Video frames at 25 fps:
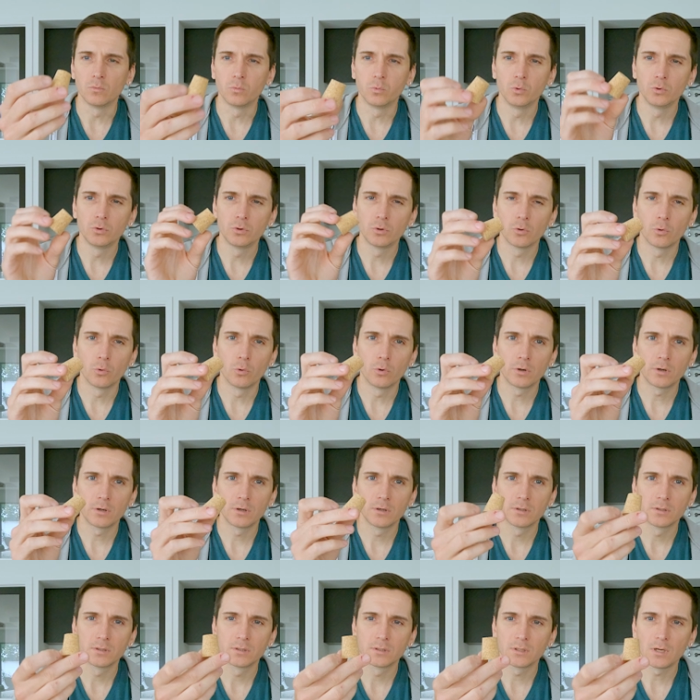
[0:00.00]
wood
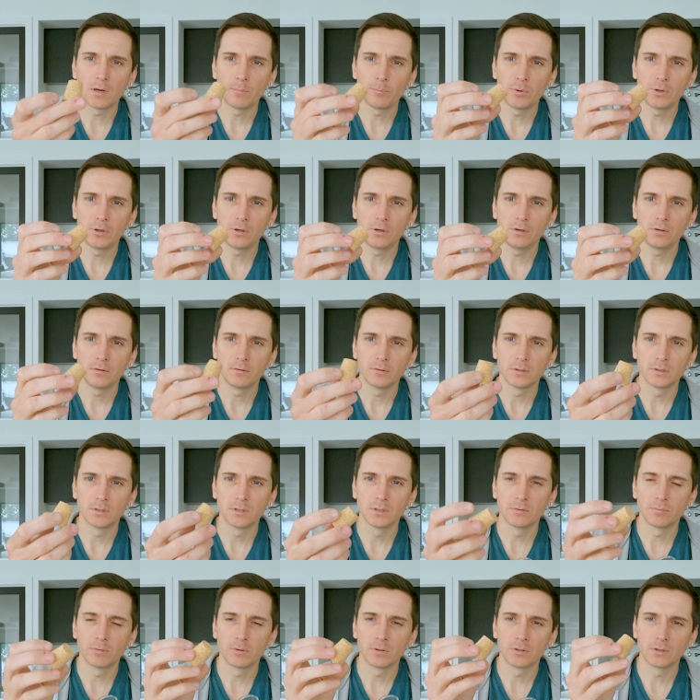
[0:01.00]
cork stopper,
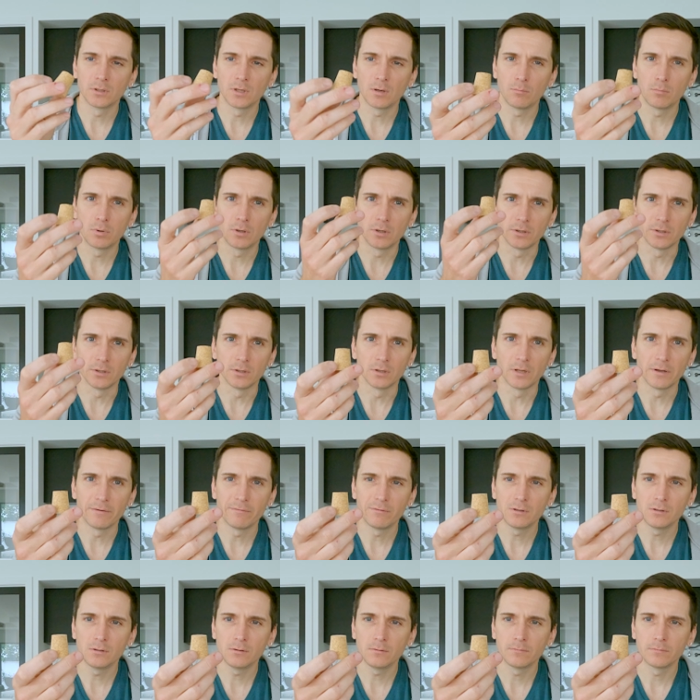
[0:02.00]
this one number
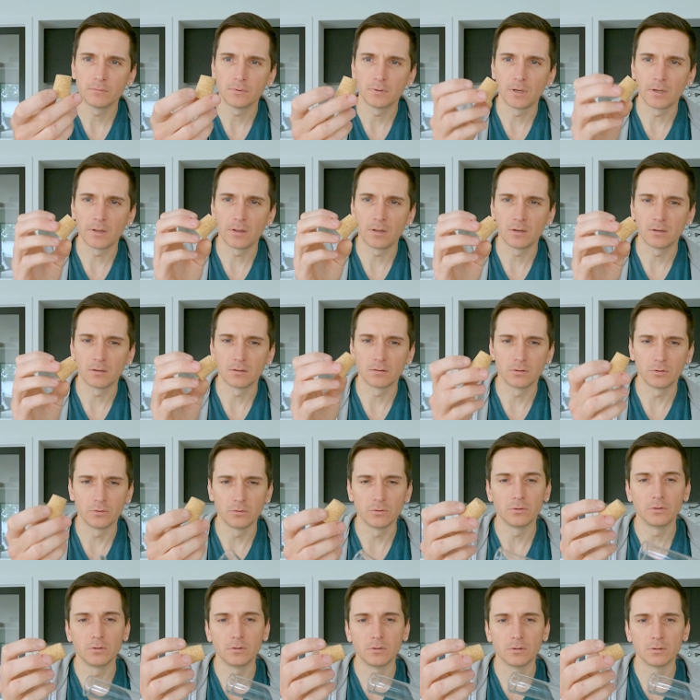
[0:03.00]
11. I think
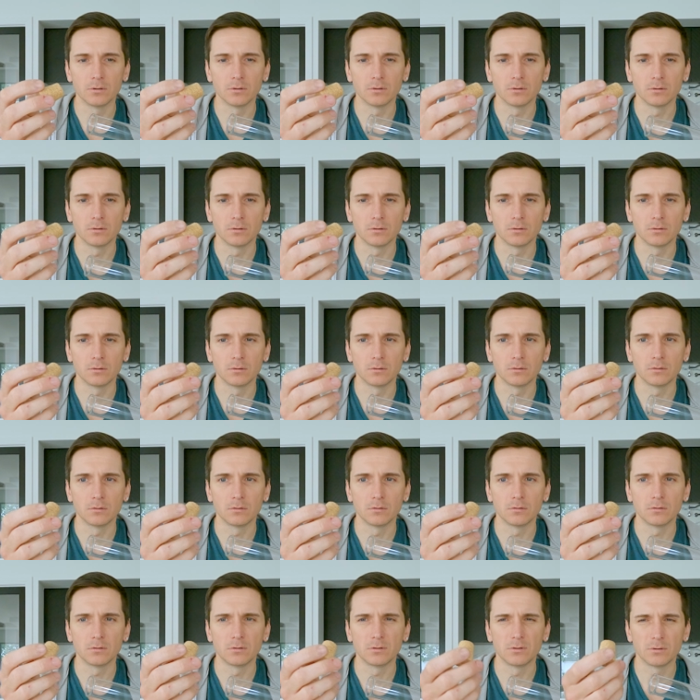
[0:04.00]

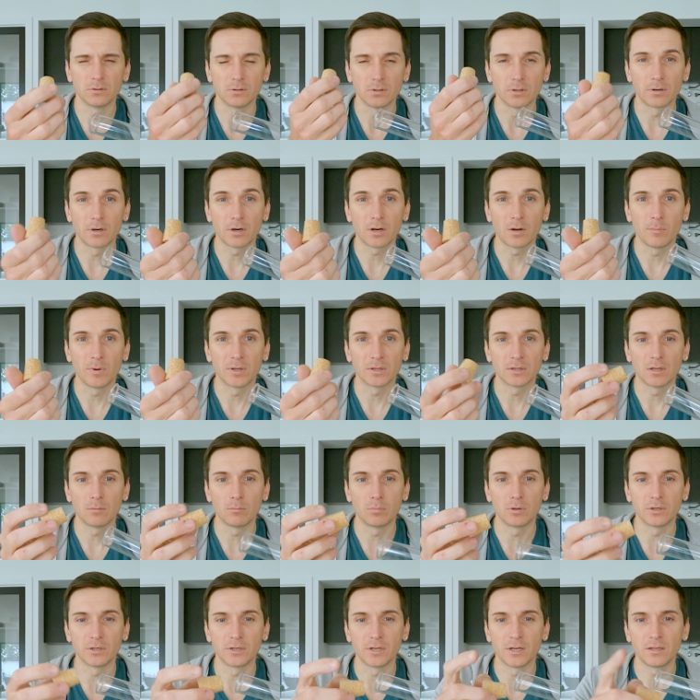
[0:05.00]
they recommend
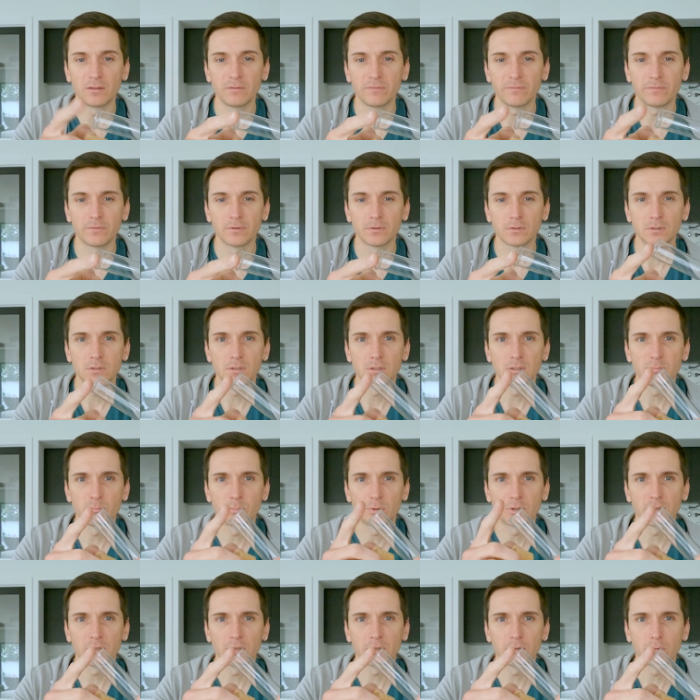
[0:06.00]
number 10 for this
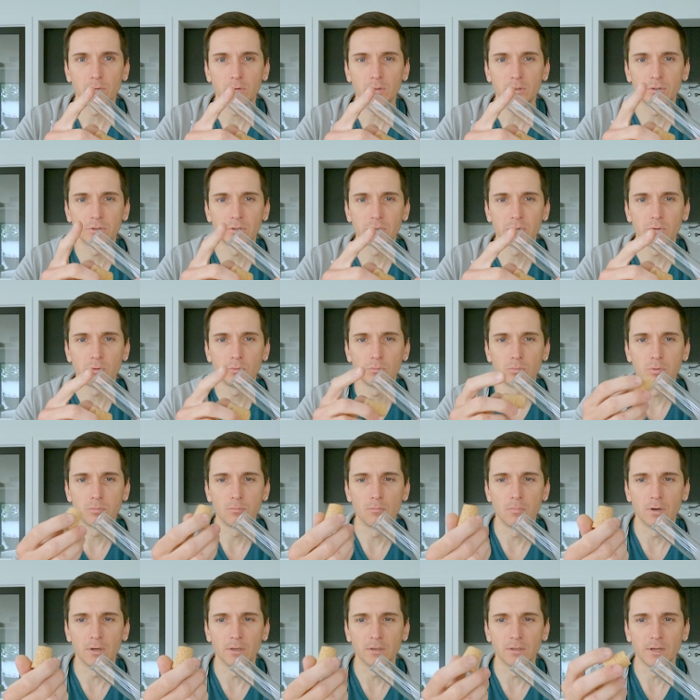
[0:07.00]
particular tube,
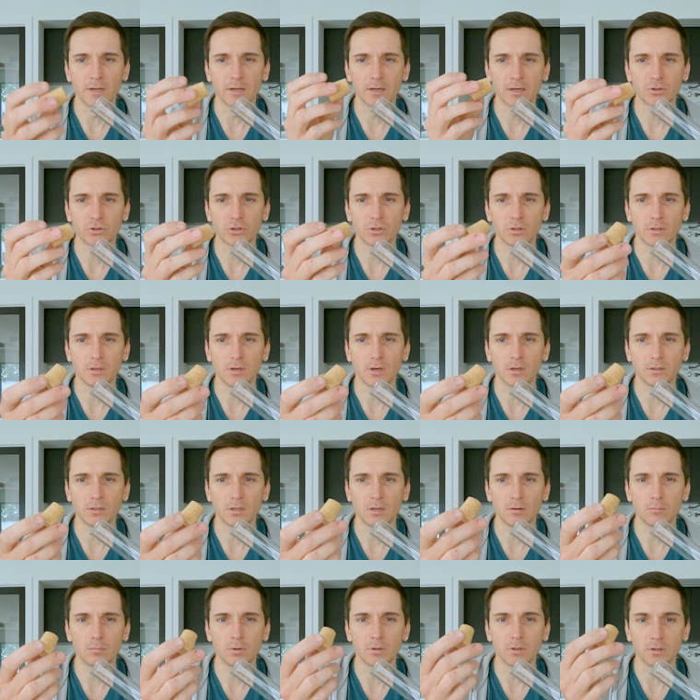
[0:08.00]
but I actually got
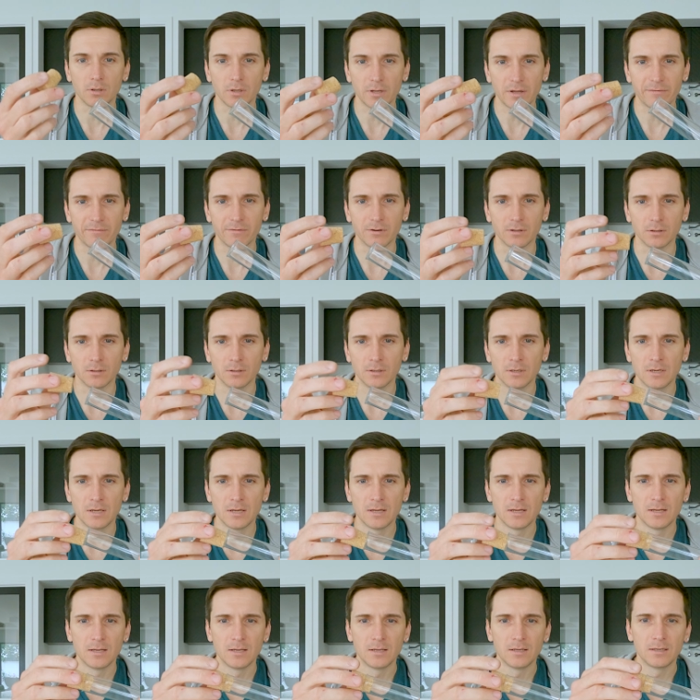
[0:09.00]
number 11,
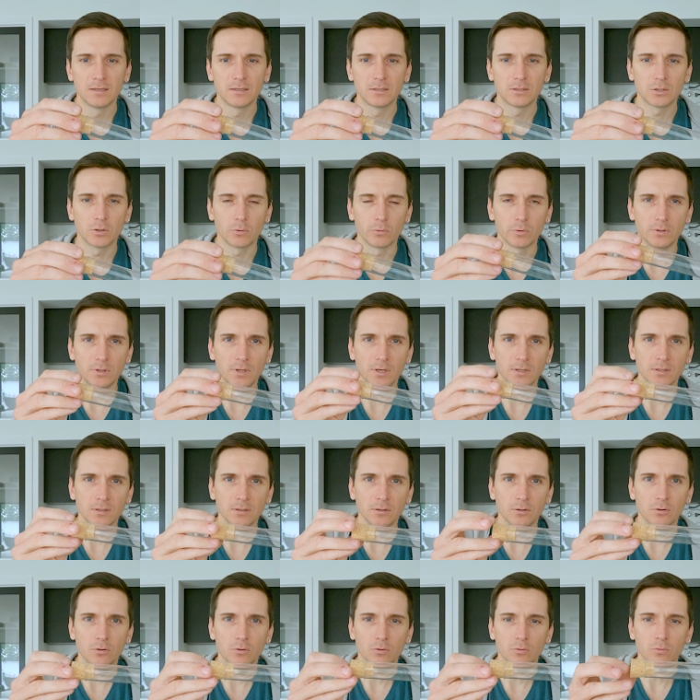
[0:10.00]
so it
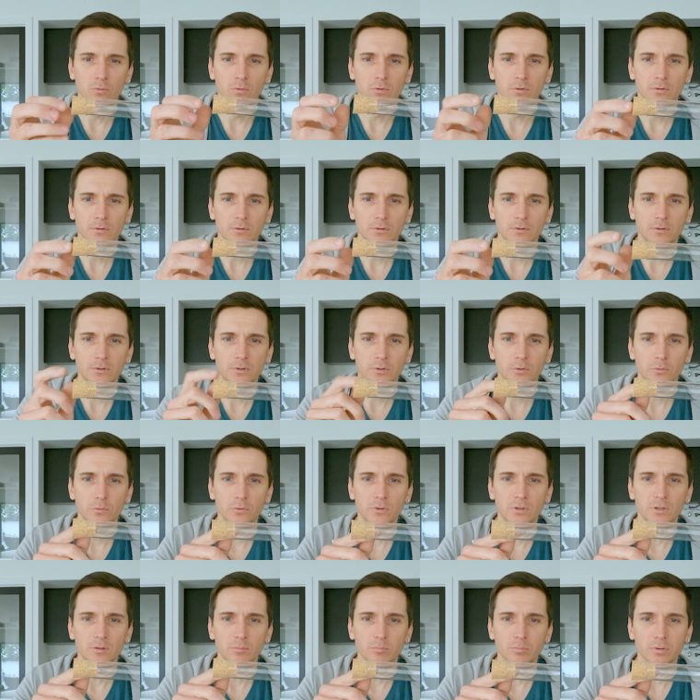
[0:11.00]
doesn't go too
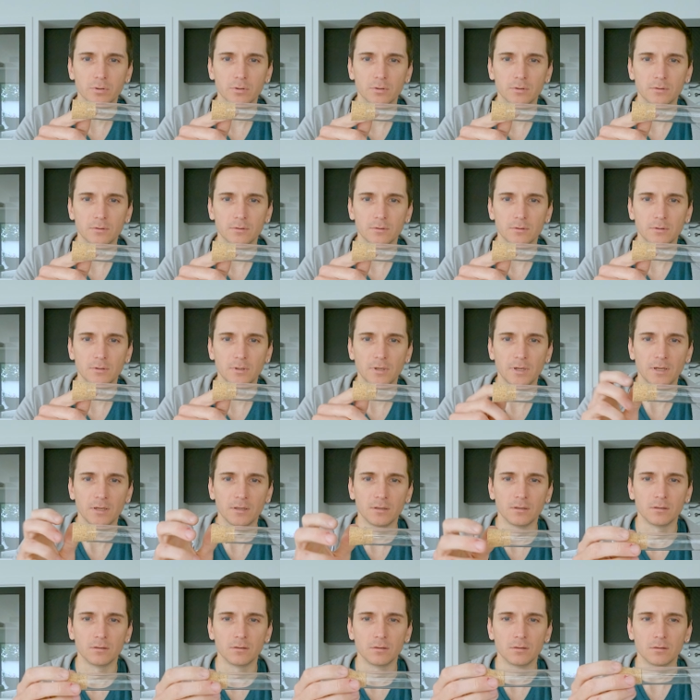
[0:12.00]
deep
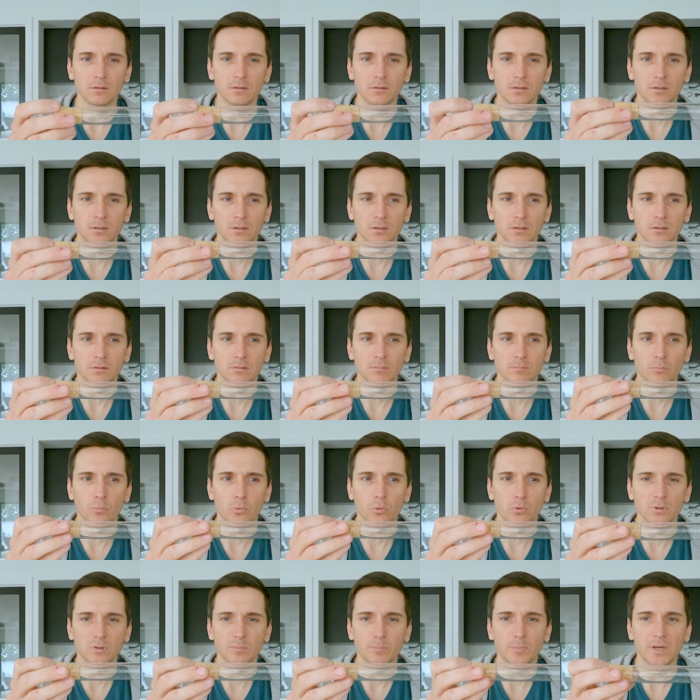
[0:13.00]
and there's
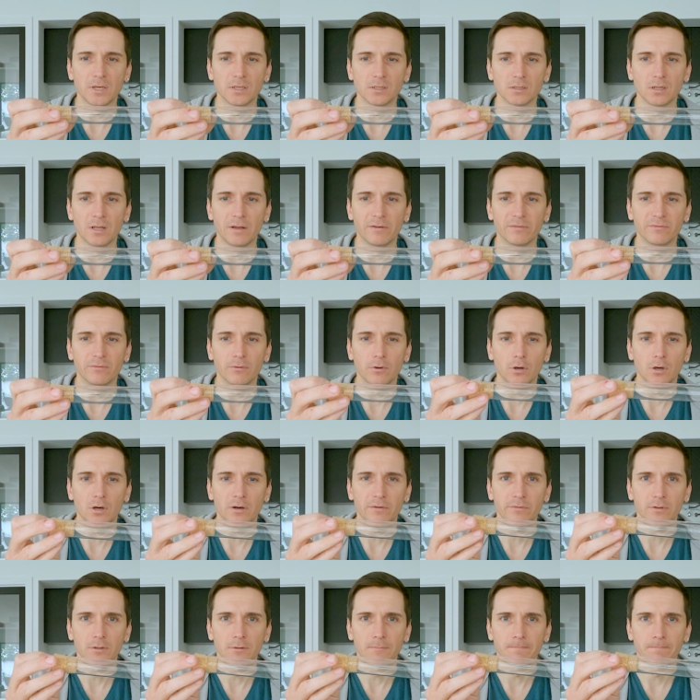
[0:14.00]
more space left for
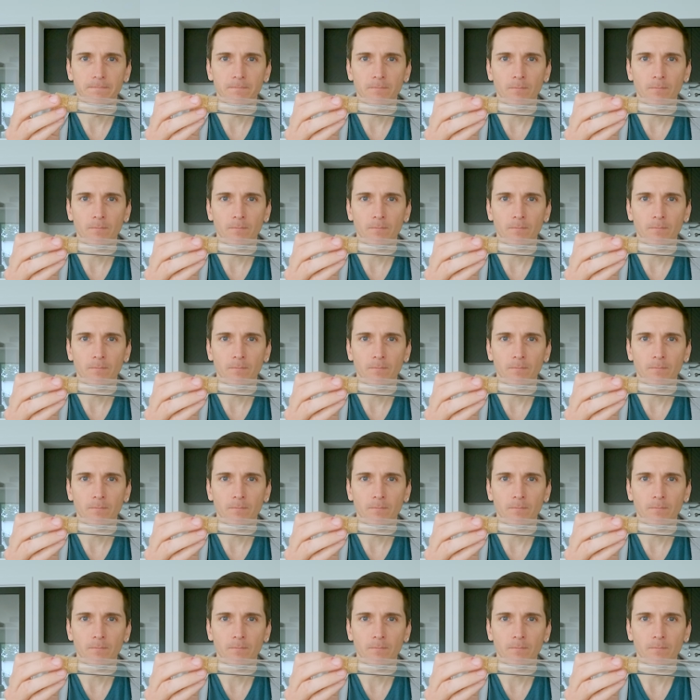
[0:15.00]
coffee.